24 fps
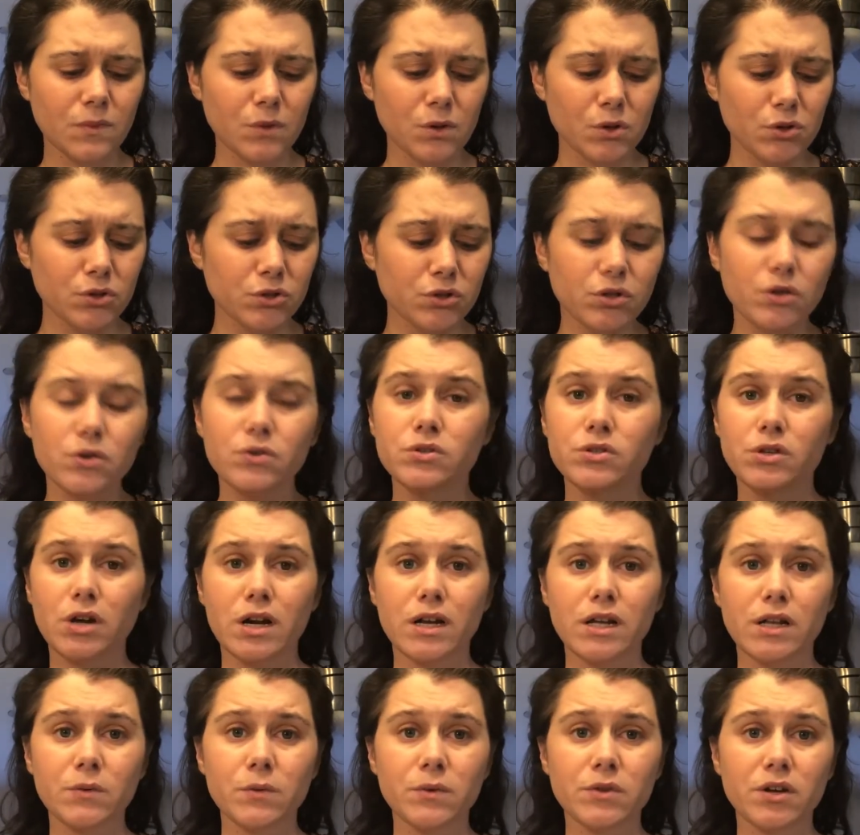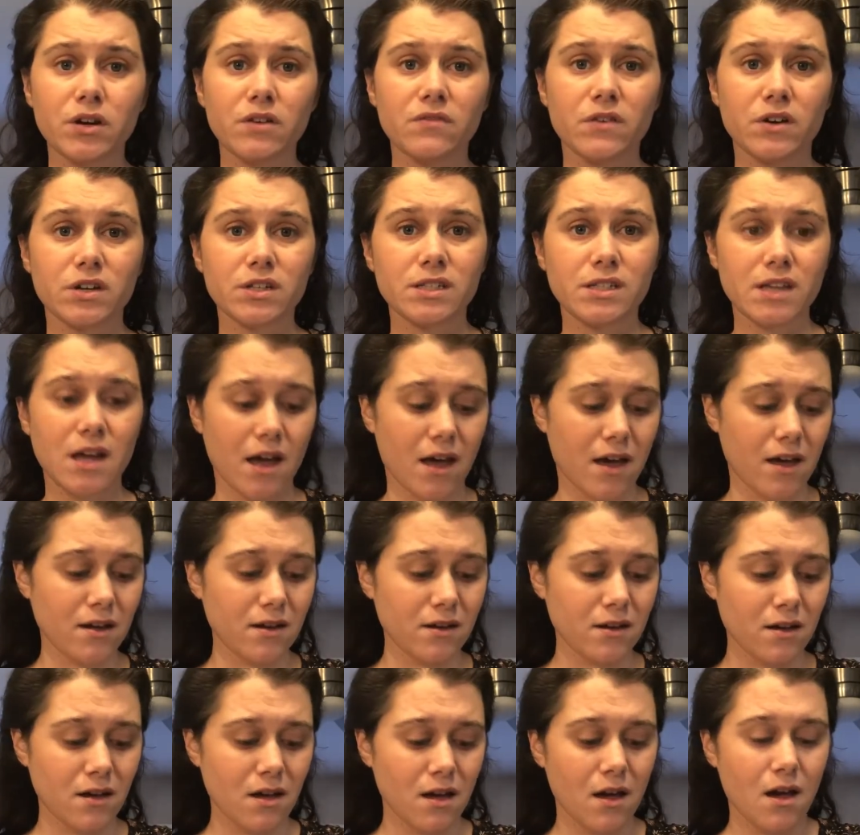So starting with our first egg,
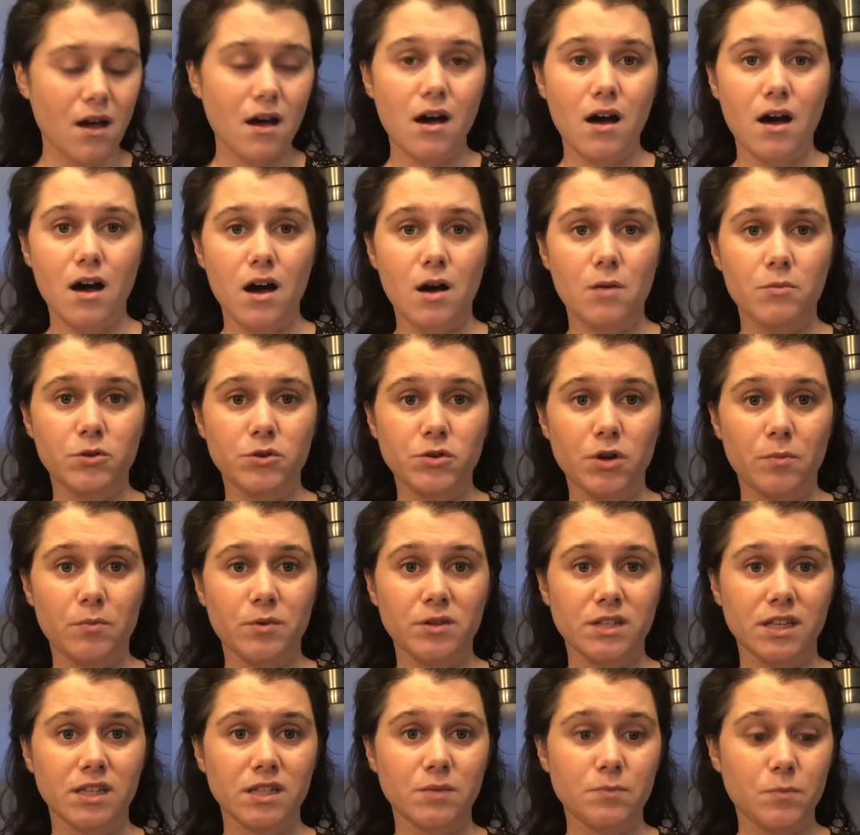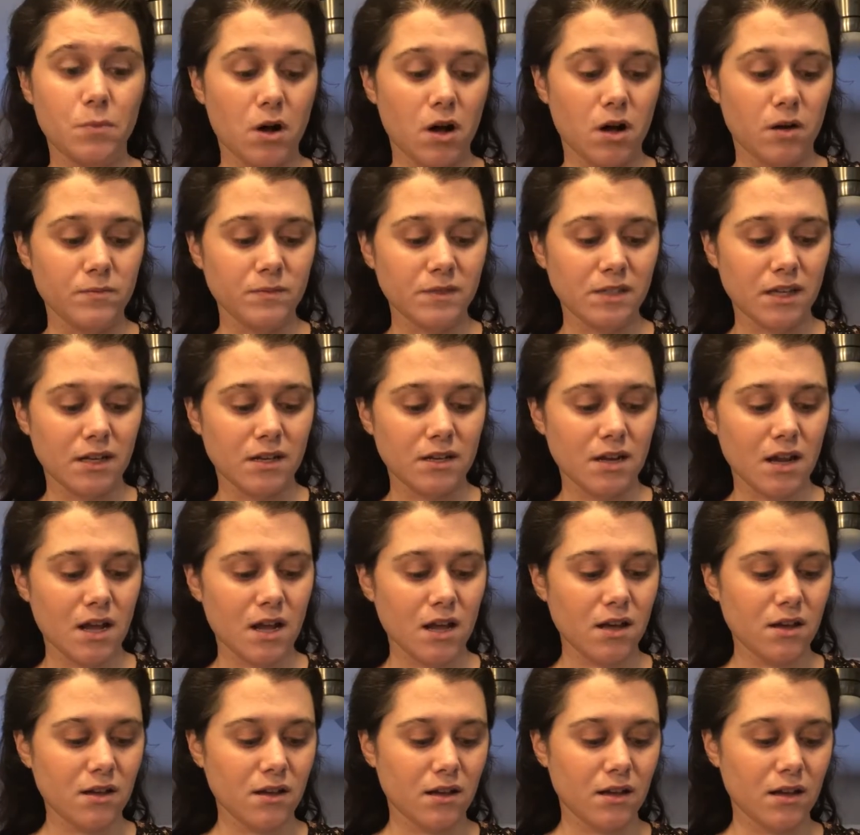which represents Palm
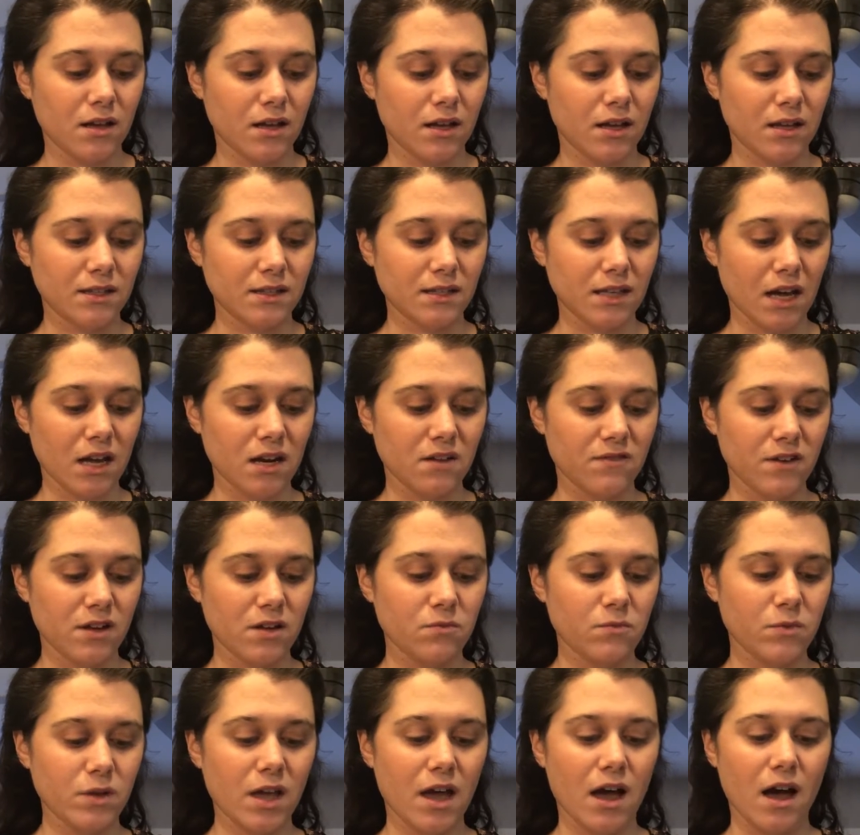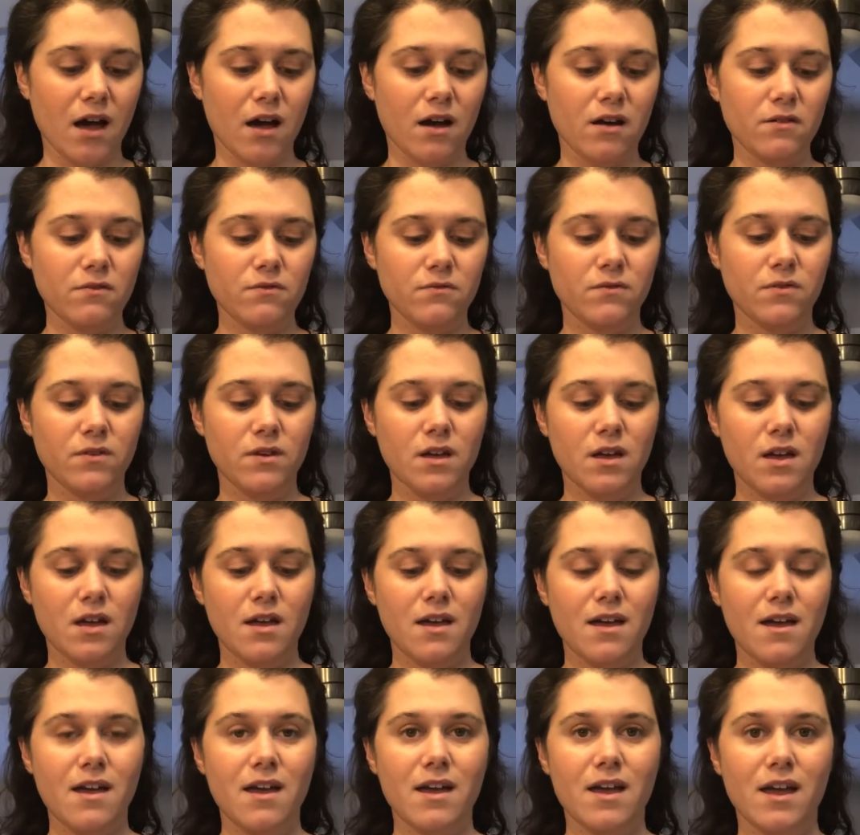Sunday, inside of it we have
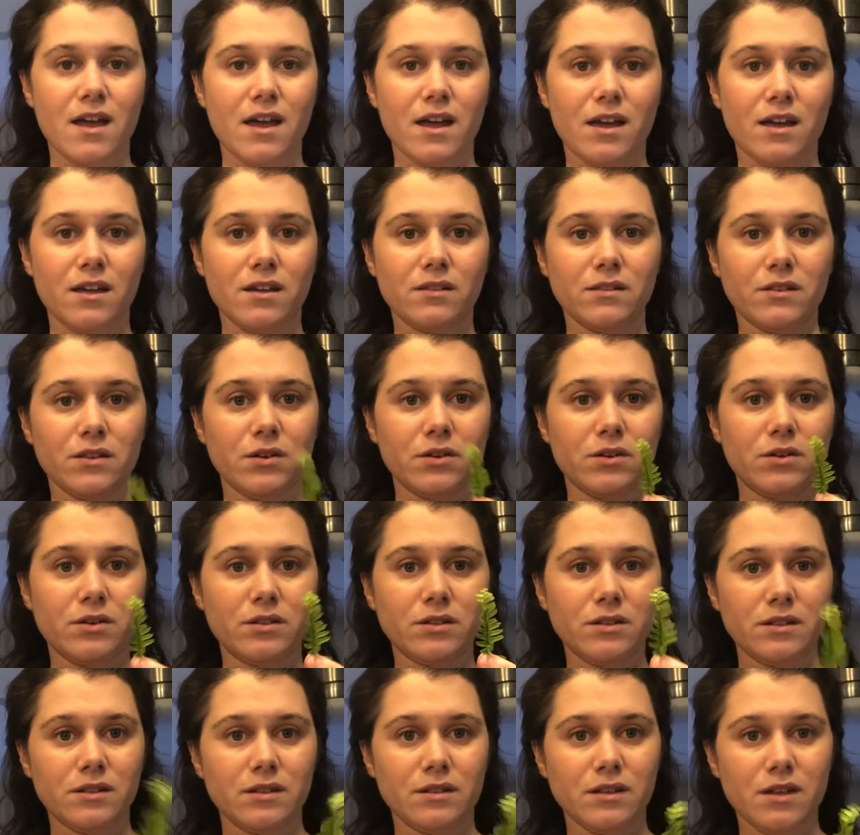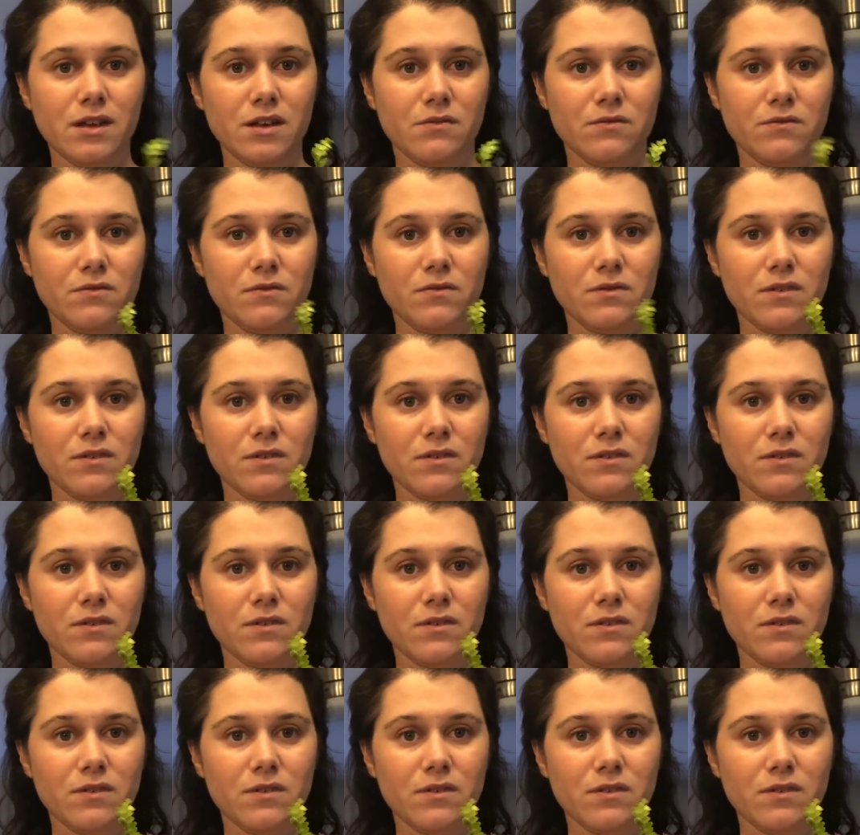a little leaf.